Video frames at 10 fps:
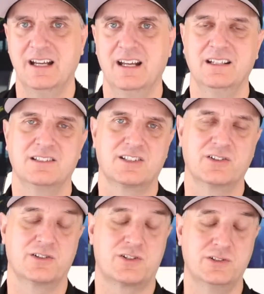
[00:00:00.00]
And
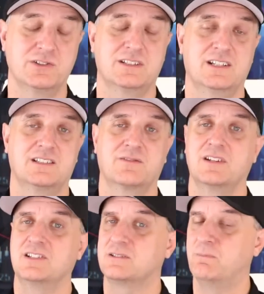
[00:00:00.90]
so the truth is, if
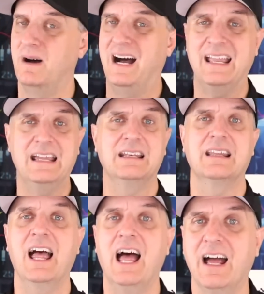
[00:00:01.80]
you just buy
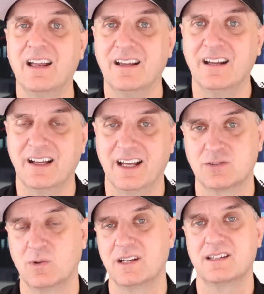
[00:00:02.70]
into that,
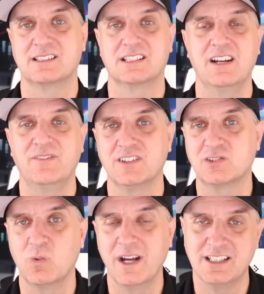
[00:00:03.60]
that's one of the
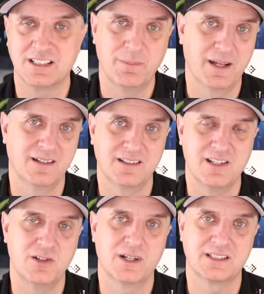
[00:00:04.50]
safest ways to bet on
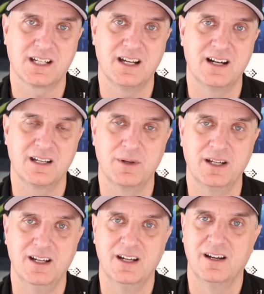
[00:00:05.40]
the U.S. economy.